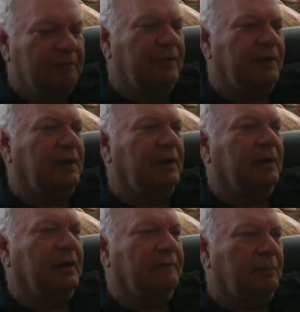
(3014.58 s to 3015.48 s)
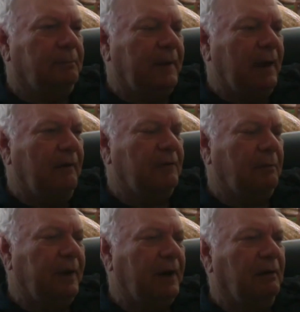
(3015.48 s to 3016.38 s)
of the of the of
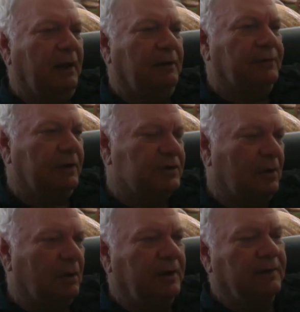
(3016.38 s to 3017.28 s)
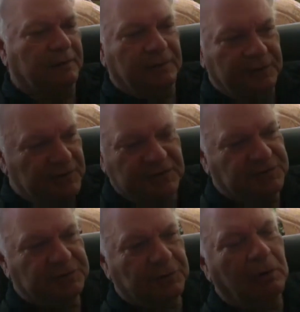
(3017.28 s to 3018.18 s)
the parallels I show are either they're just
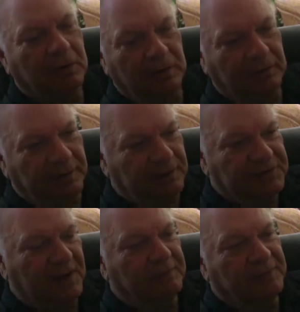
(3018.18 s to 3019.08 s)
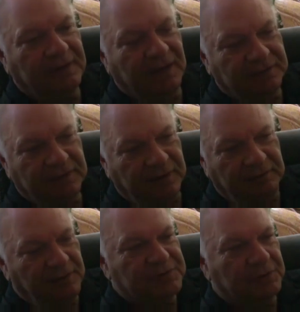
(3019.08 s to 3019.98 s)
historical, they're the same thing, like the
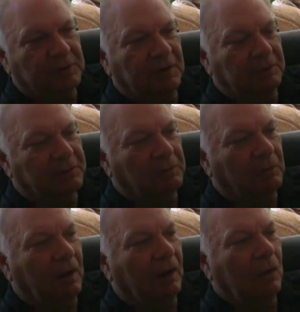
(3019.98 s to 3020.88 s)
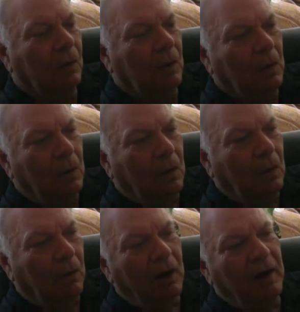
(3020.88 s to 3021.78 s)
encircling with the wall,
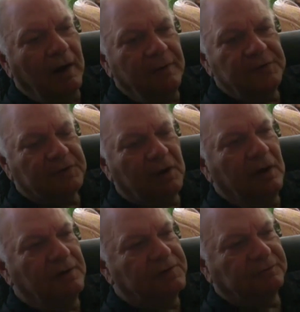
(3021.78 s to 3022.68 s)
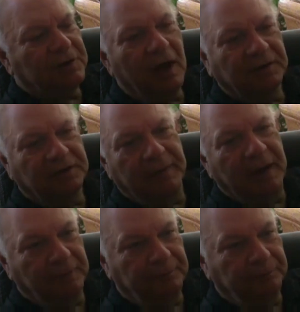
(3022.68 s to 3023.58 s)
or other scholars have talked
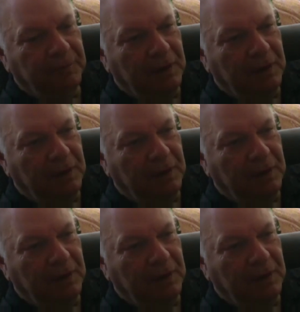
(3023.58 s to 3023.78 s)
about it.